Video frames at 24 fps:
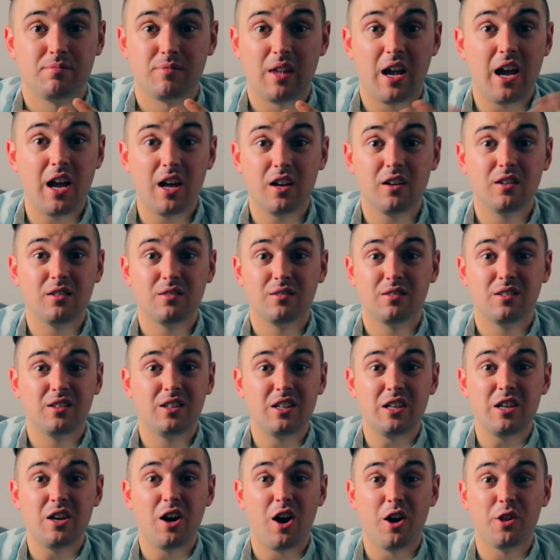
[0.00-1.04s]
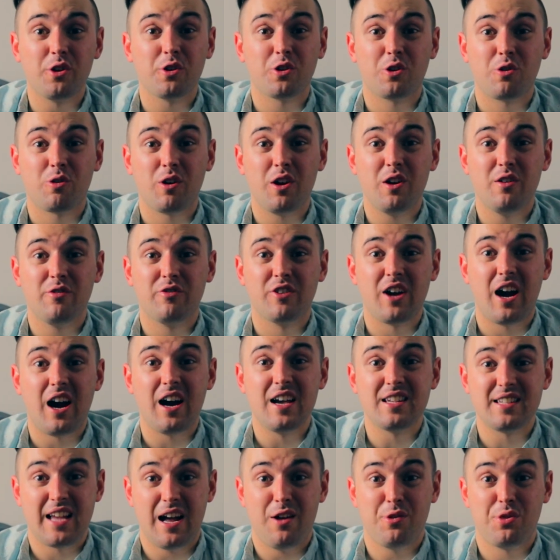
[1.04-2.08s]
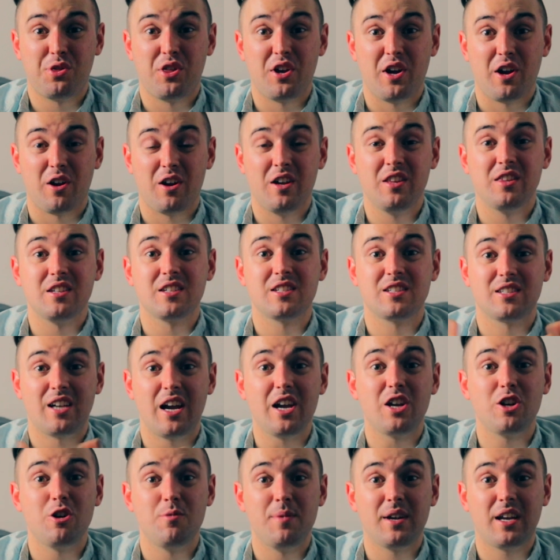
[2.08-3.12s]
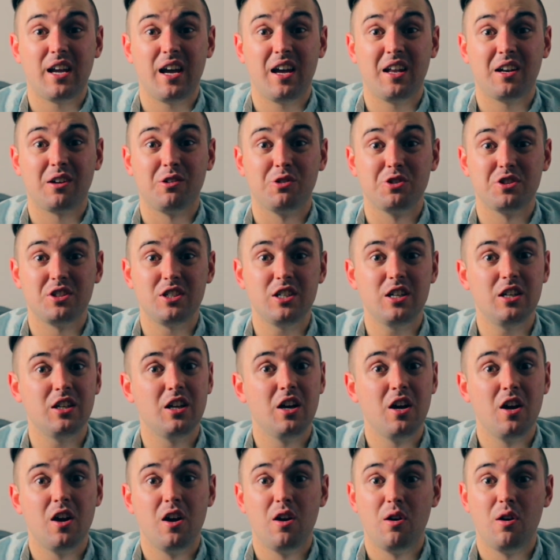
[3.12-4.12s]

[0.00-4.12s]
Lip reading: and the other creative guys out there in the psychomechanical scene,